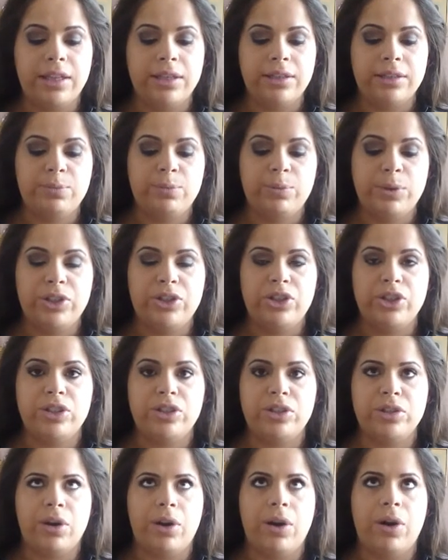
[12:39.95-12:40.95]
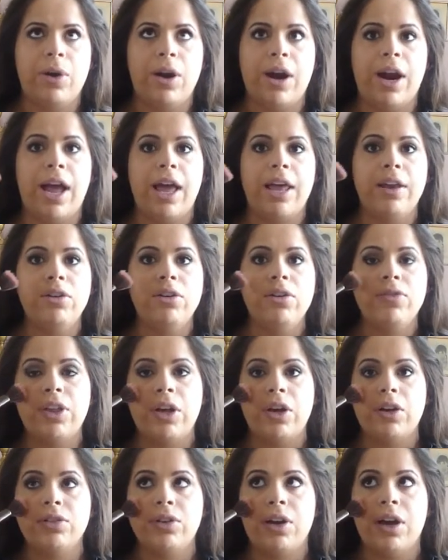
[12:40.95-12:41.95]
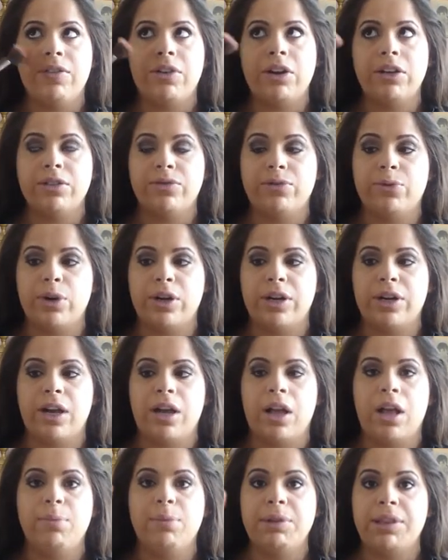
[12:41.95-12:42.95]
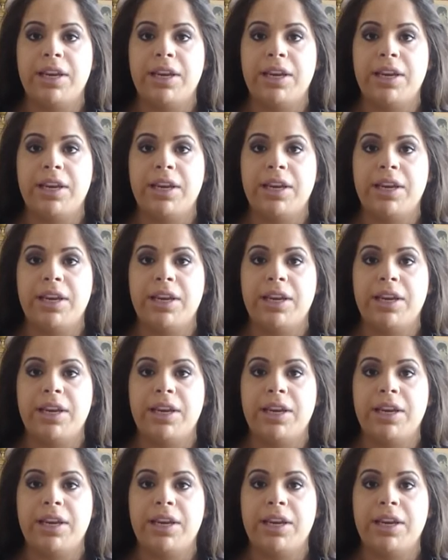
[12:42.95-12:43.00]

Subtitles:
I don't know if they also have it on Sephora.com,